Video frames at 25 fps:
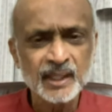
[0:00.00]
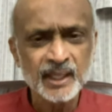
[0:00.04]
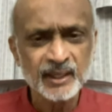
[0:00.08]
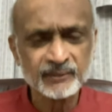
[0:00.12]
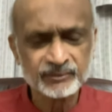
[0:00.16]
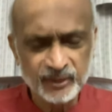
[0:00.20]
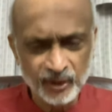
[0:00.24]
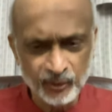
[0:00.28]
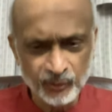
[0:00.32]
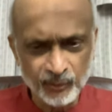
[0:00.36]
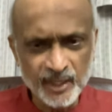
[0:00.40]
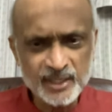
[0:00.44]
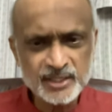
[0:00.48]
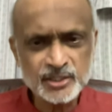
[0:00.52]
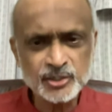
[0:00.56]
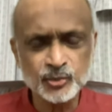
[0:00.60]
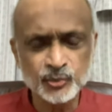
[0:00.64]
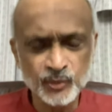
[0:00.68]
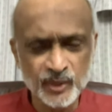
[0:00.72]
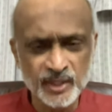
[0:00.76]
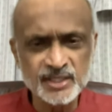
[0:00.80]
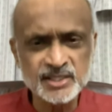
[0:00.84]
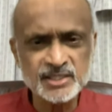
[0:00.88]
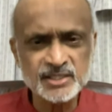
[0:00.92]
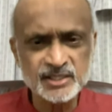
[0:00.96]
If the
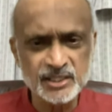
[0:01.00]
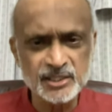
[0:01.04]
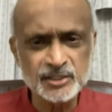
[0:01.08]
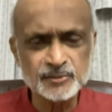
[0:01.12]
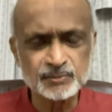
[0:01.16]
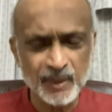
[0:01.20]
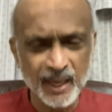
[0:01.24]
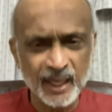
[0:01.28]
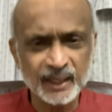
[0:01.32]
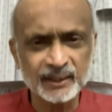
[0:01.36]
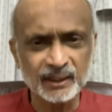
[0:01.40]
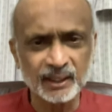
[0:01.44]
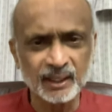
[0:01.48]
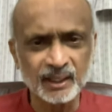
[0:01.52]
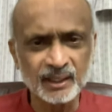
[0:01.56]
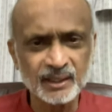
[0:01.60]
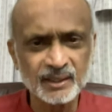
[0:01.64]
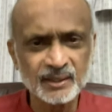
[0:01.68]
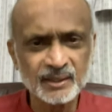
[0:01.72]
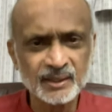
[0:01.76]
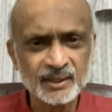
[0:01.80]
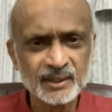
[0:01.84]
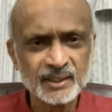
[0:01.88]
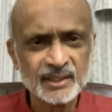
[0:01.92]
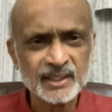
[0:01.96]
West wins this battle,
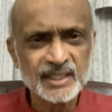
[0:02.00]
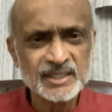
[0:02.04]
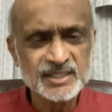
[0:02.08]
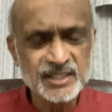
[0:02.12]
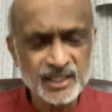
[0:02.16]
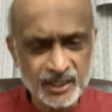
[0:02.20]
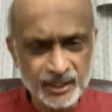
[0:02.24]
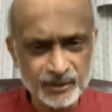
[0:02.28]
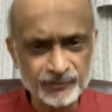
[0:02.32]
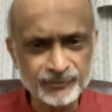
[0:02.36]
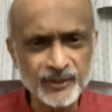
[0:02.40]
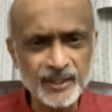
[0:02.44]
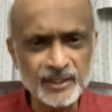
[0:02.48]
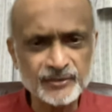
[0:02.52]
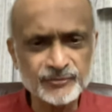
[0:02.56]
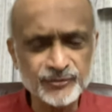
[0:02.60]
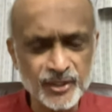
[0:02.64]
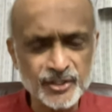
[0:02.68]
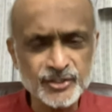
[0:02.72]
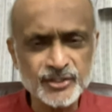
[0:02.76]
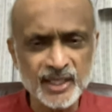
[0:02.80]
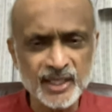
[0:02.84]
it's a defeat for